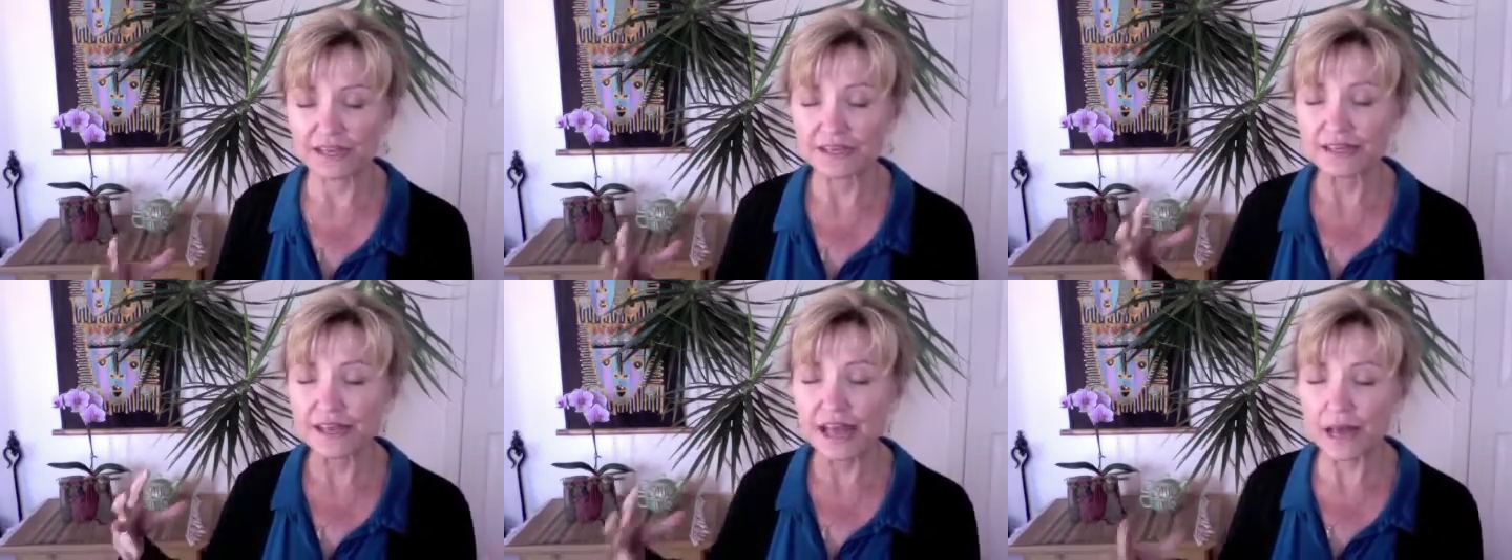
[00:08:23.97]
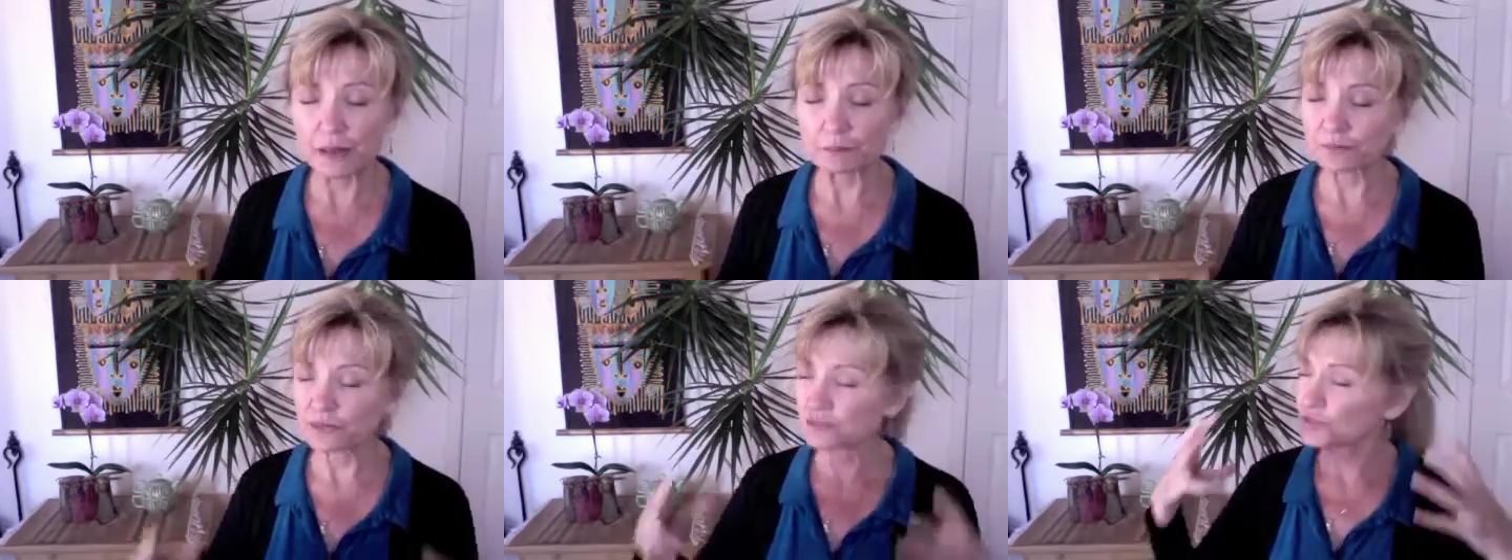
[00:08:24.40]
It
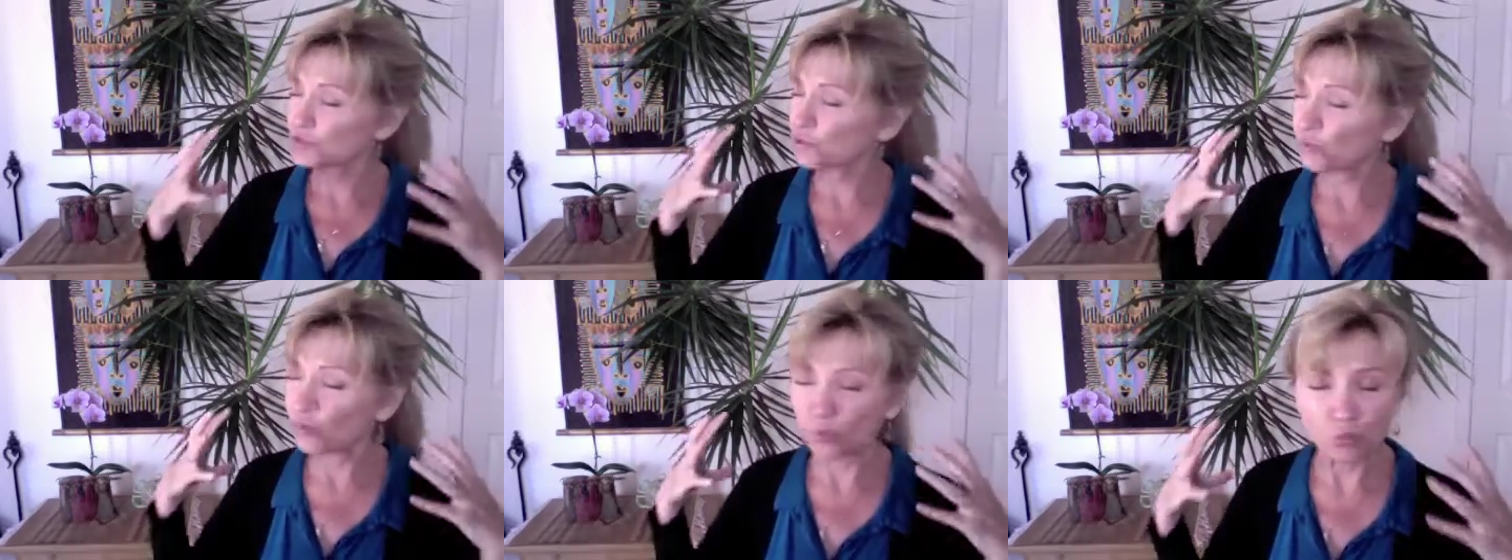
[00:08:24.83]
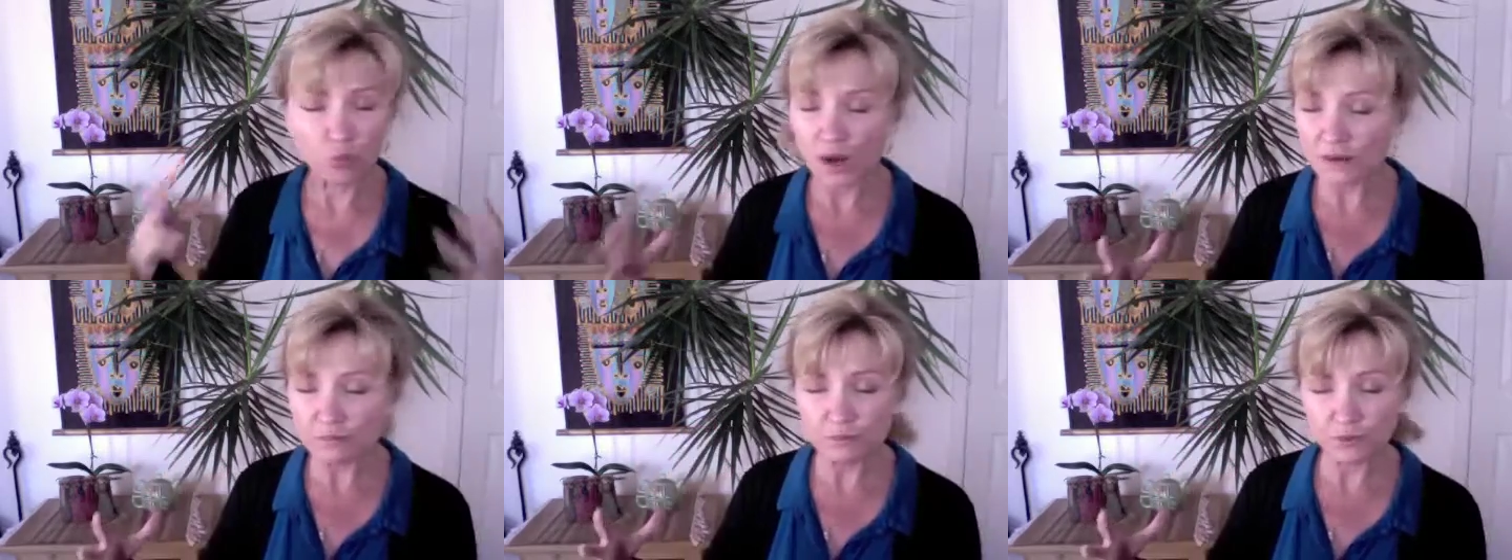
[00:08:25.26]
happens
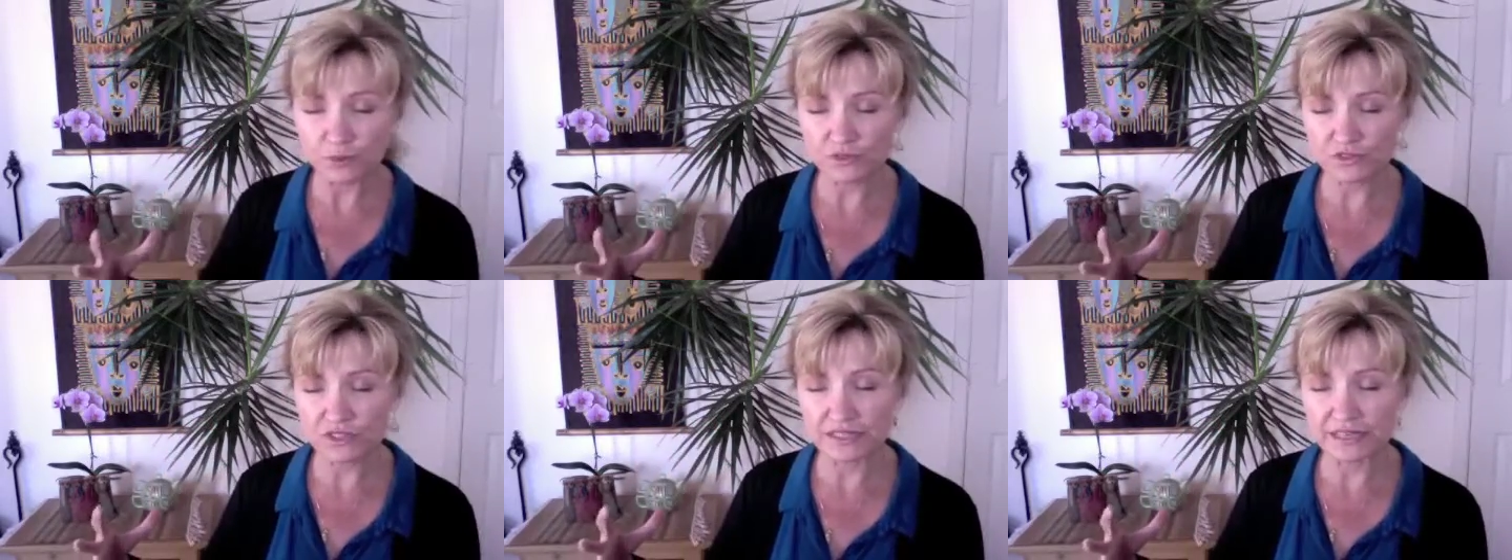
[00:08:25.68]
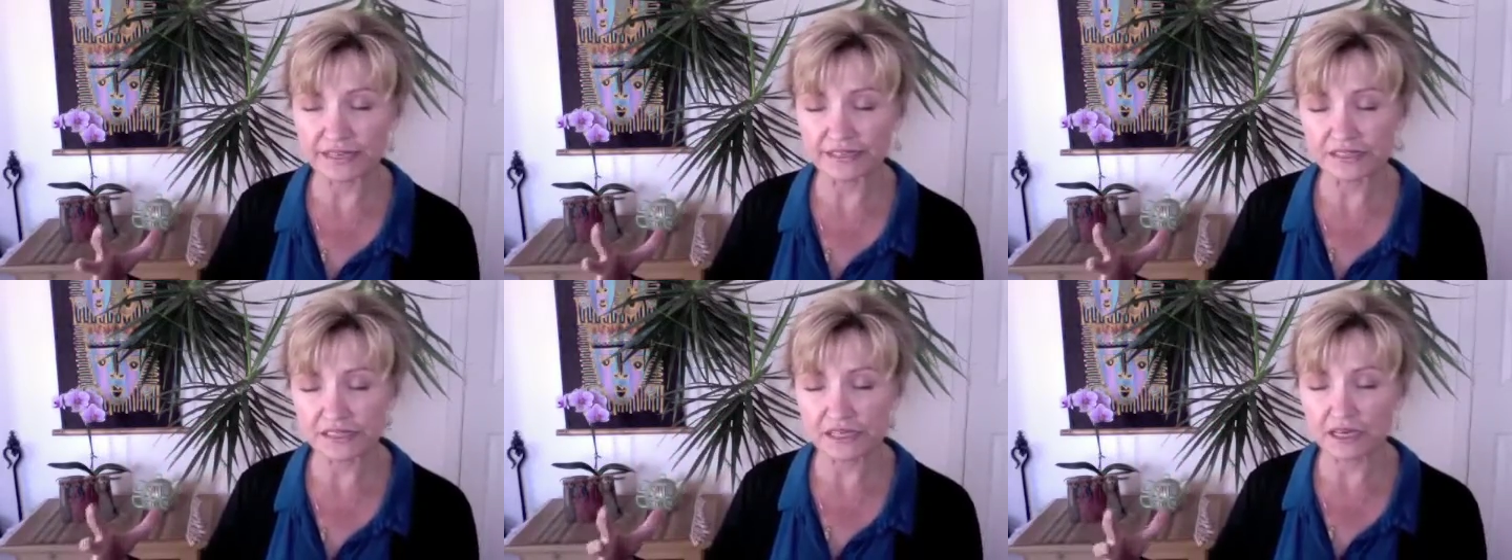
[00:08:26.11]
one person at
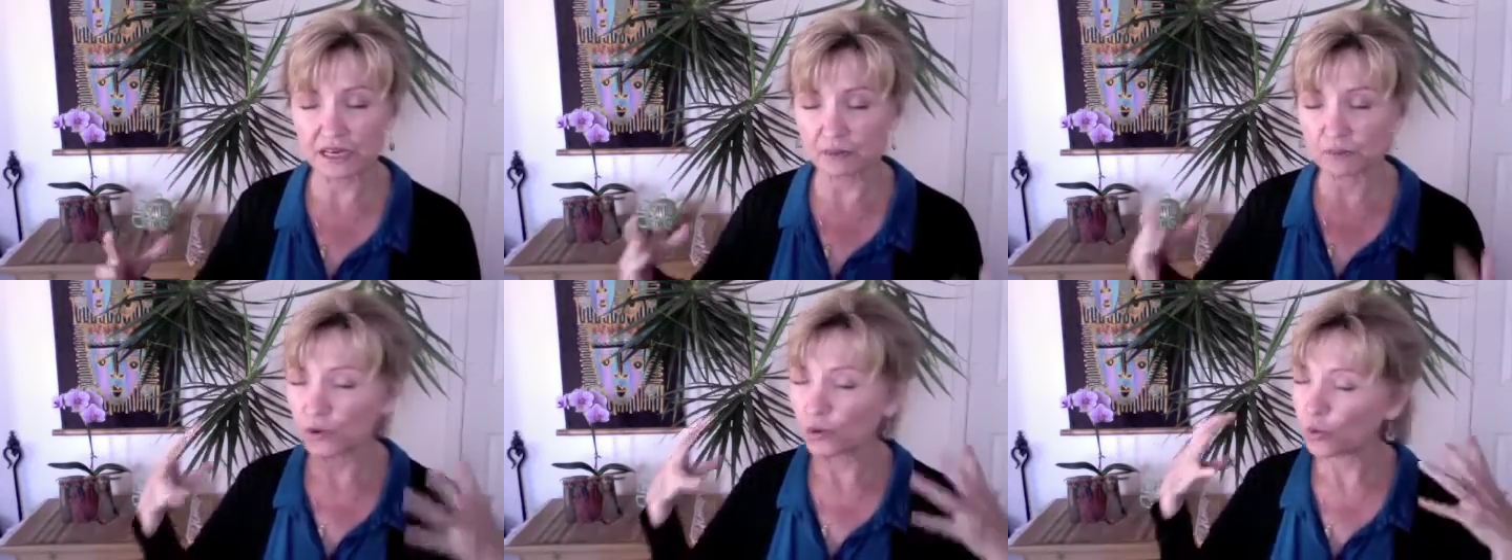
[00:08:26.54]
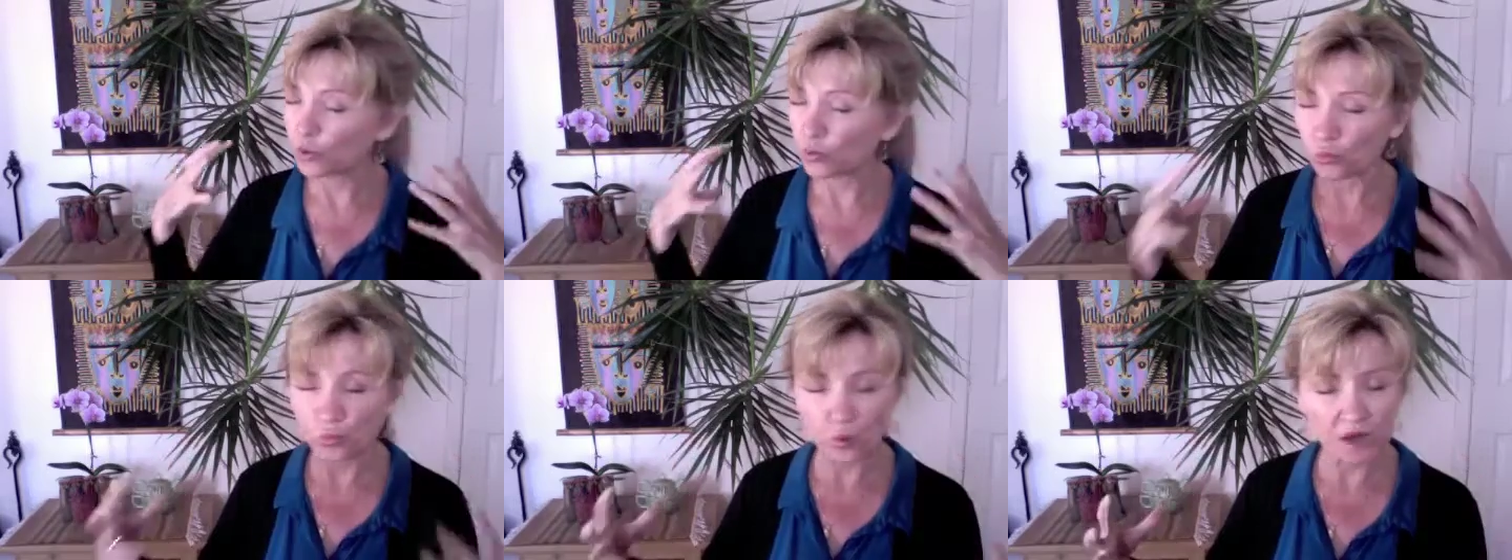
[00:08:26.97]
a time,
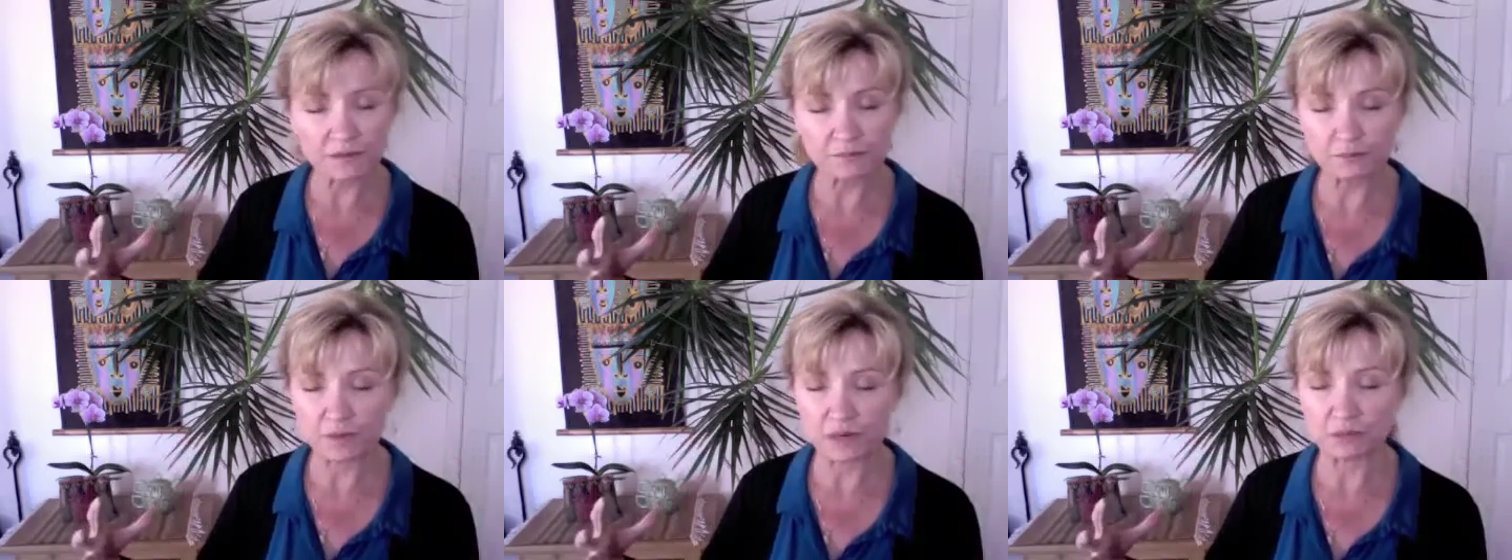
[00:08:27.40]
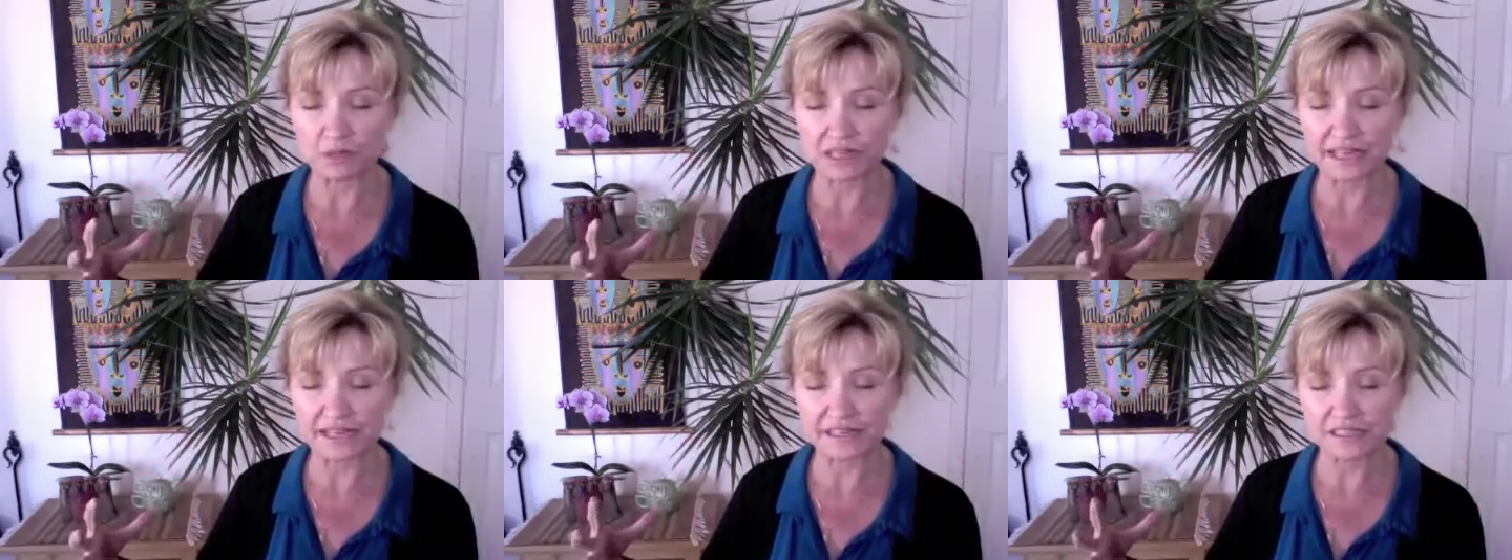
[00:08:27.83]
one bubble
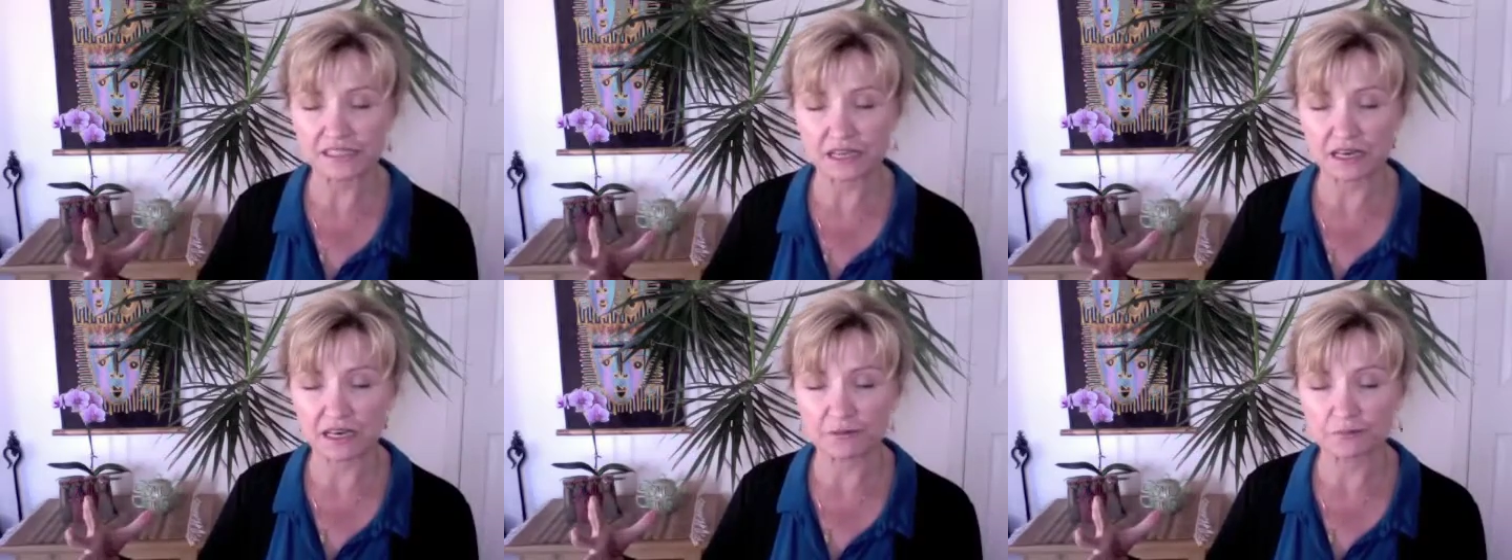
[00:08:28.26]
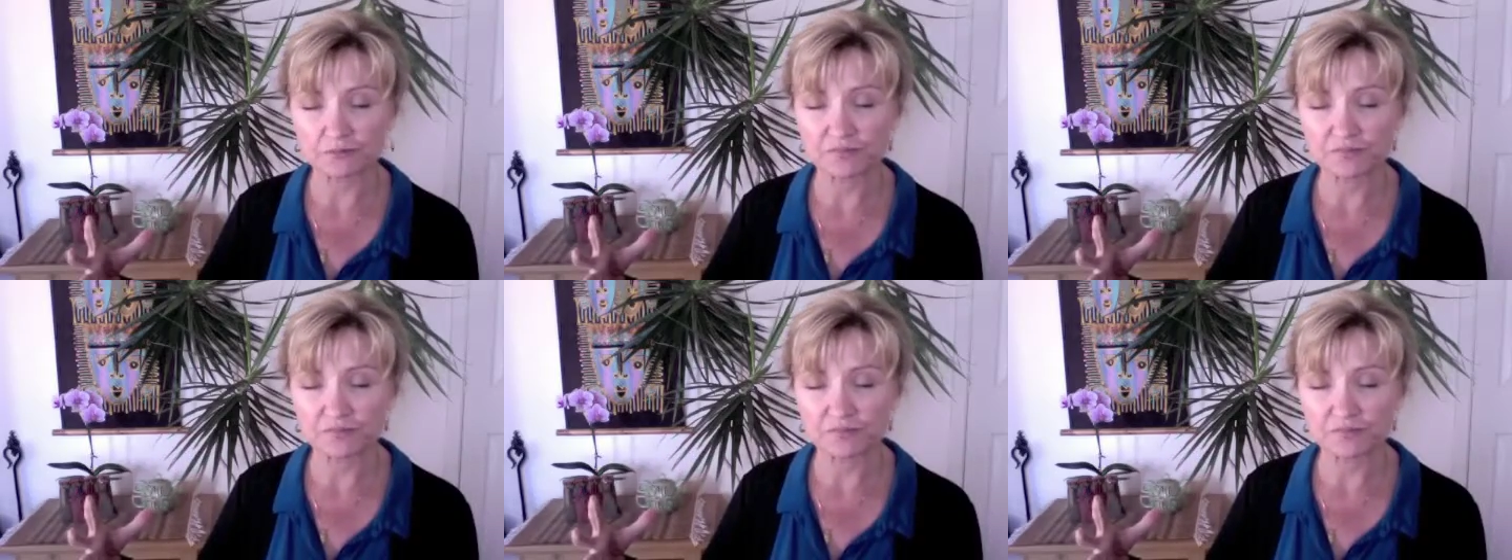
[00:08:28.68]
at a time.